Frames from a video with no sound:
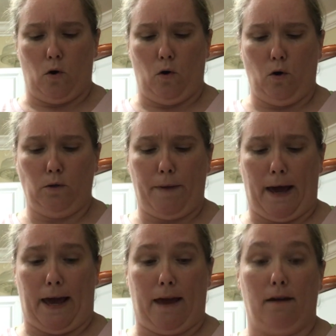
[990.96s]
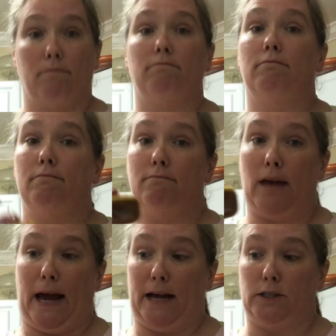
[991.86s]
Old Bay
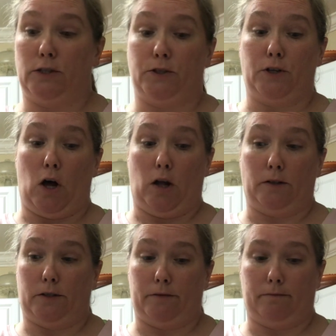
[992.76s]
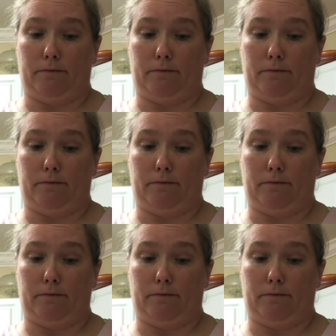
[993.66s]
has salt.